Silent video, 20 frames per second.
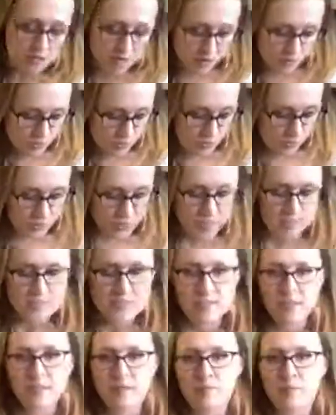You could put
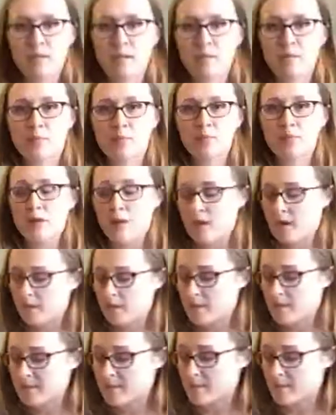sandpaper
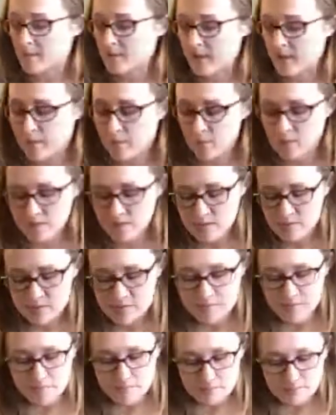on a piece of plywood.
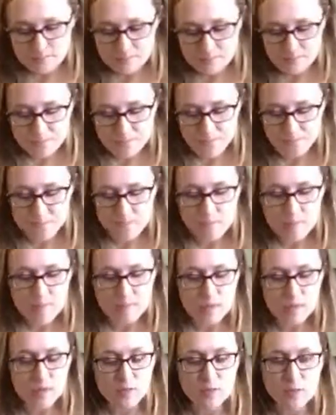See?
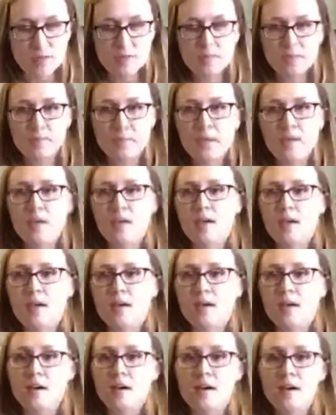Thank you, wait.
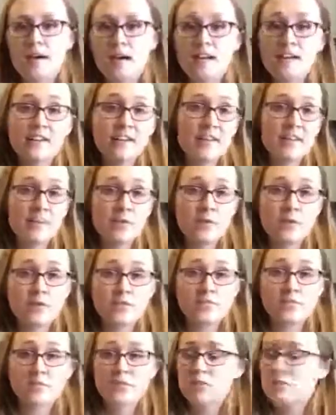Anything that
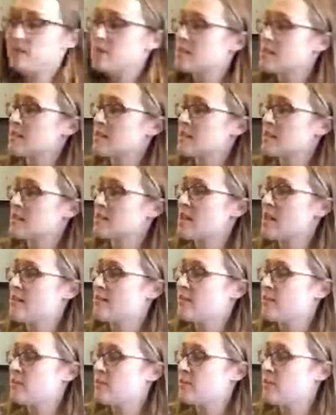works for you. This is nice and
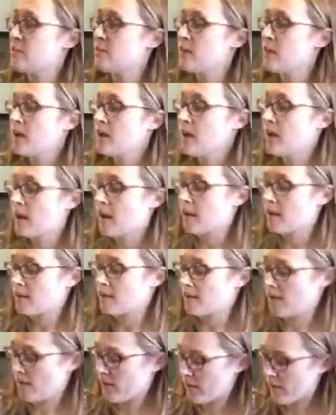heavy duty,
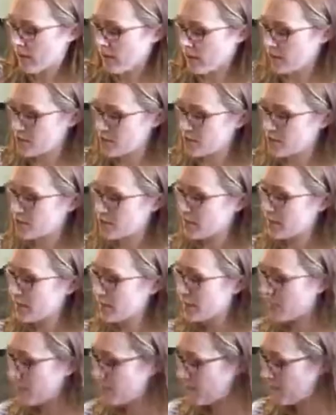and I like it because you can
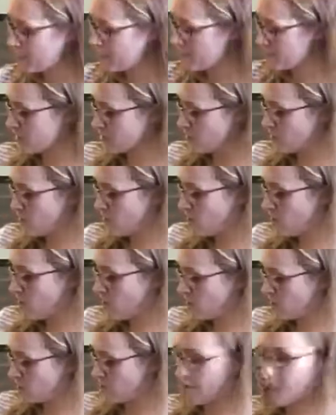lean it up against a
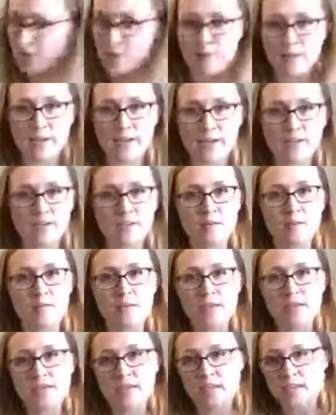wall or on your leg or
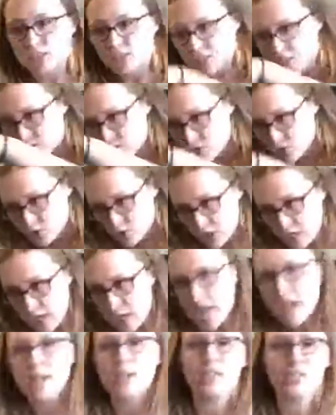something, and they can just
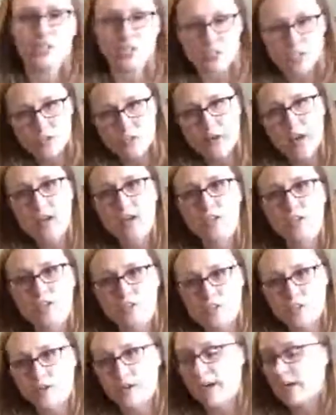scratch and scratch
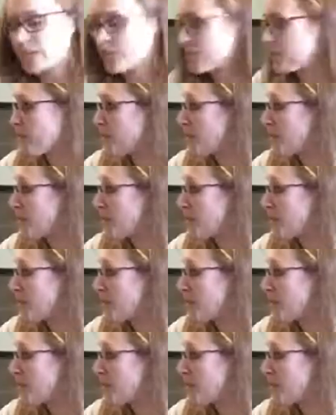and scratch.